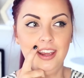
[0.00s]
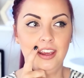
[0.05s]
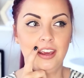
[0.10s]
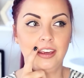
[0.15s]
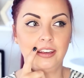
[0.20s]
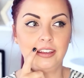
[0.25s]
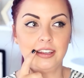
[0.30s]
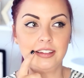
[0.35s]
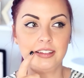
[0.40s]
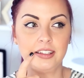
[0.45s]

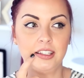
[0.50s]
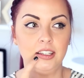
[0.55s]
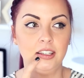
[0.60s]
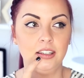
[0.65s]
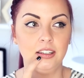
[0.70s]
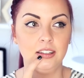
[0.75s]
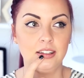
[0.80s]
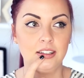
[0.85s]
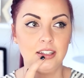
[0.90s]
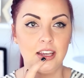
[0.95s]
it gets
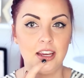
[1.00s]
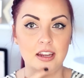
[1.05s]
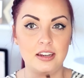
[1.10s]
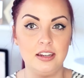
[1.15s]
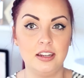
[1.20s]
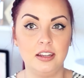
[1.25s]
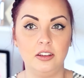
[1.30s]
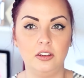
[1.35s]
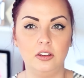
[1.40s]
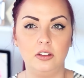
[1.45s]
kids
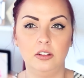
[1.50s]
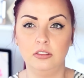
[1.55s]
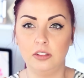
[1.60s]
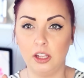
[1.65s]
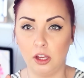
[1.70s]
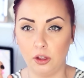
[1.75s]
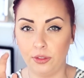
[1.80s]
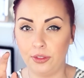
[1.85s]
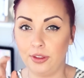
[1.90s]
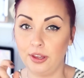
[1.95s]
eating
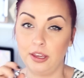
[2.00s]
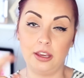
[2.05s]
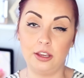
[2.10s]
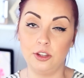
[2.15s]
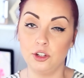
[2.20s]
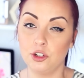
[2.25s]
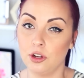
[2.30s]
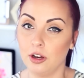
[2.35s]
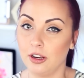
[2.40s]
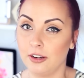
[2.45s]

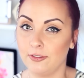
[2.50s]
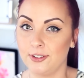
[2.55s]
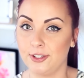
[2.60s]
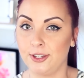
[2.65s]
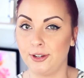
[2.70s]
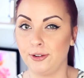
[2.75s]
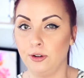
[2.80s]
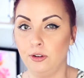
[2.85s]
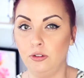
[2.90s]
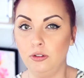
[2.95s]
healthy-ish kind of
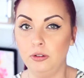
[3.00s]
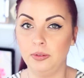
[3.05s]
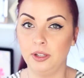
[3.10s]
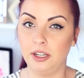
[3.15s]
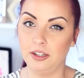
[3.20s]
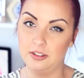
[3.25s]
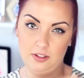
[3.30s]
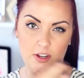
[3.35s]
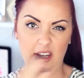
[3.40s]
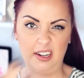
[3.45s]
cereal
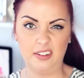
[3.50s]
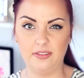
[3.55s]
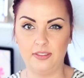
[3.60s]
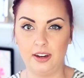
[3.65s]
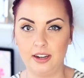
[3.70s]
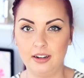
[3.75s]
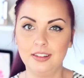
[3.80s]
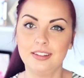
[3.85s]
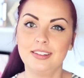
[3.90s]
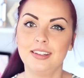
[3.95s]
and it's kind of
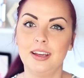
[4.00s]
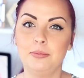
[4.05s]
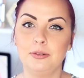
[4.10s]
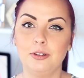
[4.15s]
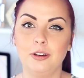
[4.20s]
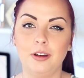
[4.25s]
fun at the same